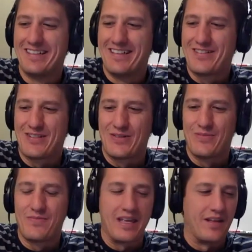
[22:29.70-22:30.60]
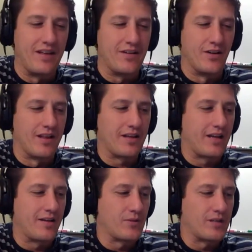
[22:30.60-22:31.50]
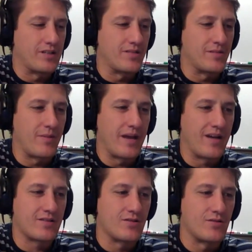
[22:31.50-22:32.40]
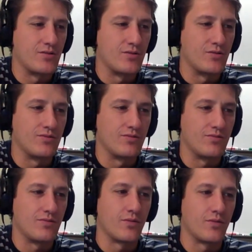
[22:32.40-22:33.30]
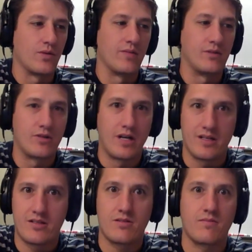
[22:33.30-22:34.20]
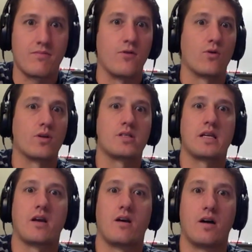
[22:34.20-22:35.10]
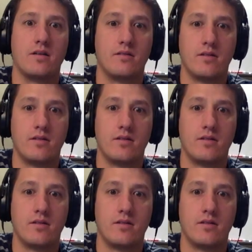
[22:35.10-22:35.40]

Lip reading: So, and that kind of brings me back to the way we dress, focusing on,